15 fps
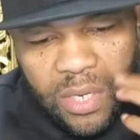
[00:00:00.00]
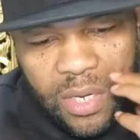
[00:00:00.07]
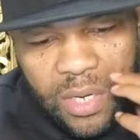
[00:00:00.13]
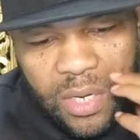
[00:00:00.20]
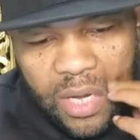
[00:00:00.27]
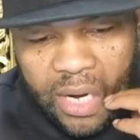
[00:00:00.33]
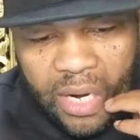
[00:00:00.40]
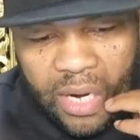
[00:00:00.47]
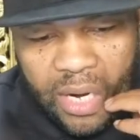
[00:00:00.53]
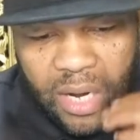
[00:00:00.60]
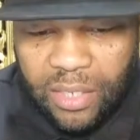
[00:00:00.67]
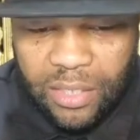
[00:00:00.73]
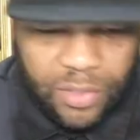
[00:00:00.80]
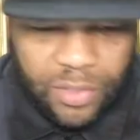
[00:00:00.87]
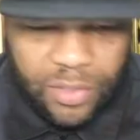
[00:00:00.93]
and
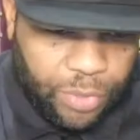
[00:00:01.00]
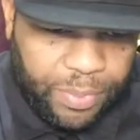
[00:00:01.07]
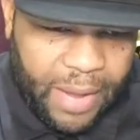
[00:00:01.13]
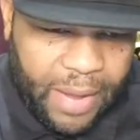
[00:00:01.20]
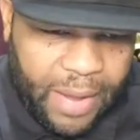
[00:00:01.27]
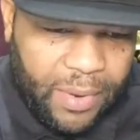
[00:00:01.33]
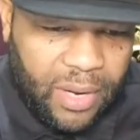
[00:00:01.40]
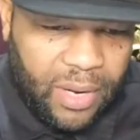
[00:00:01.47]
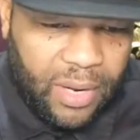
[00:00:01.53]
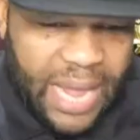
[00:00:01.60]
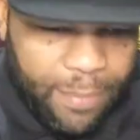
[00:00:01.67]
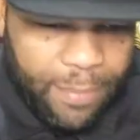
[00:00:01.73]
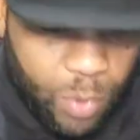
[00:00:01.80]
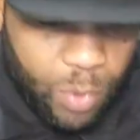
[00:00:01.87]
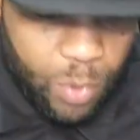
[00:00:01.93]
you'll be able to
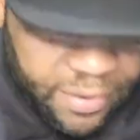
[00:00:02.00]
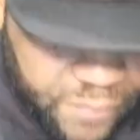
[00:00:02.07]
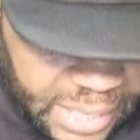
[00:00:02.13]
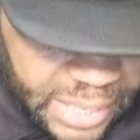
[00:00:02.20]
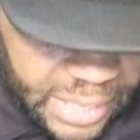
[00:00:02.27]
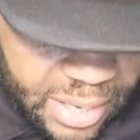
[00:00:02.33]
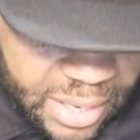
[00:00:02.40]
elaborate for that whole